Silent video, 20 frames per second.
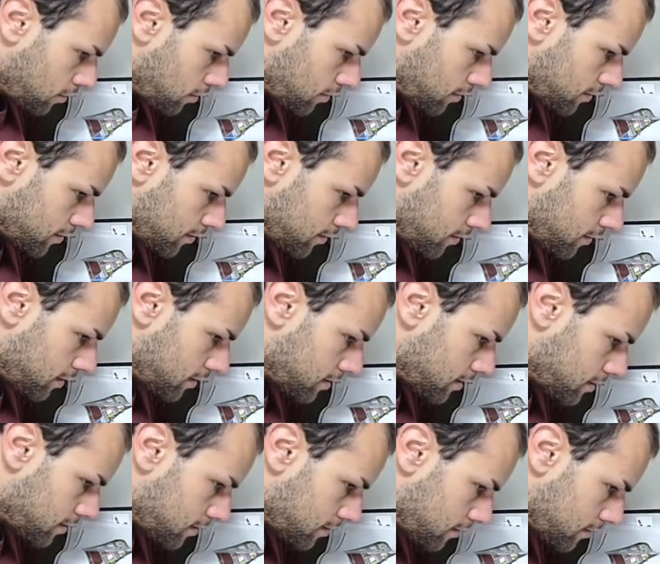So
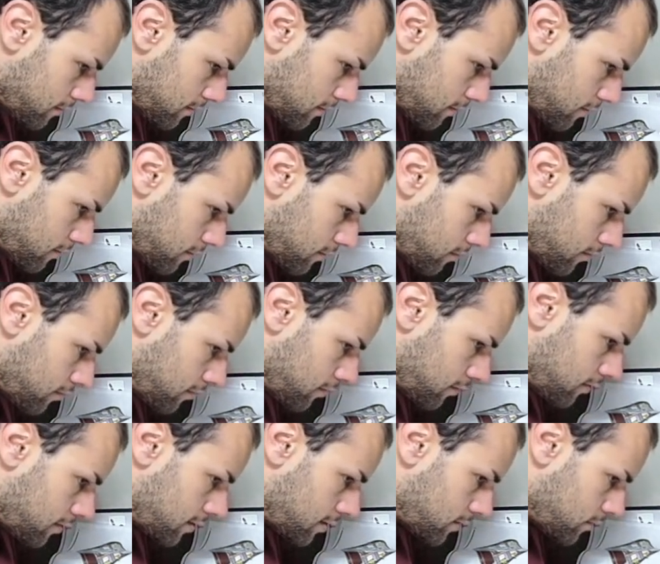this
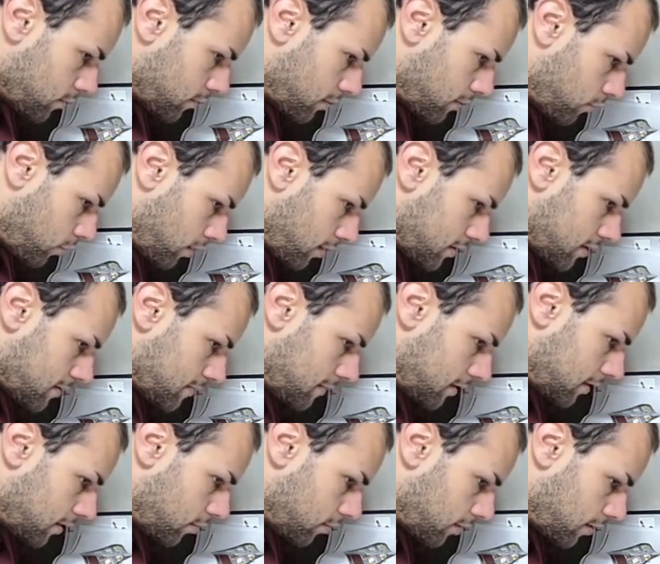one wants me to
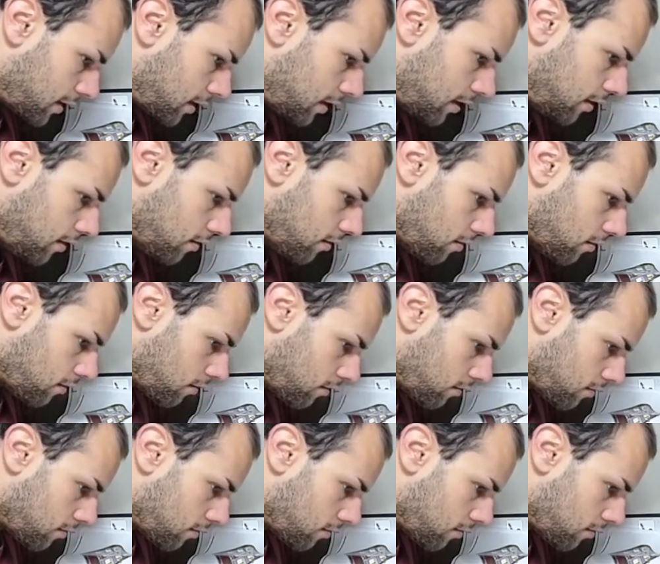go here.